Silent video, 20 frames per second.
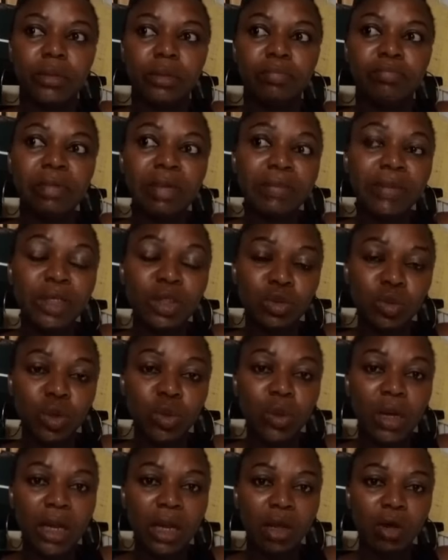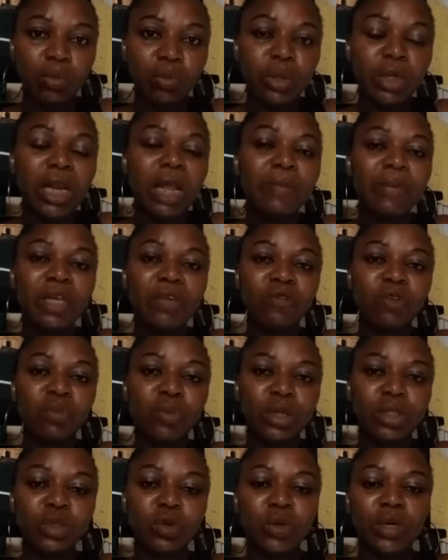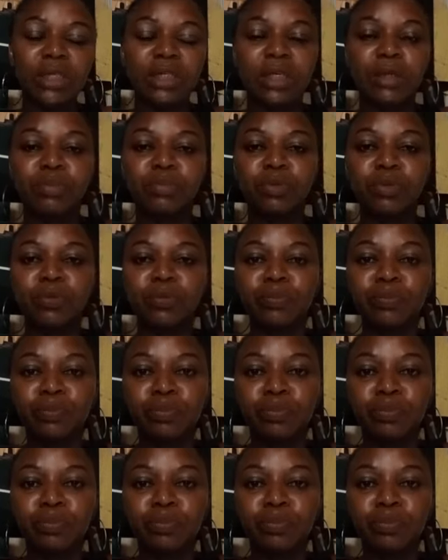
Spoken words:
Maybe he's going to allow me. Let me give you a practical example.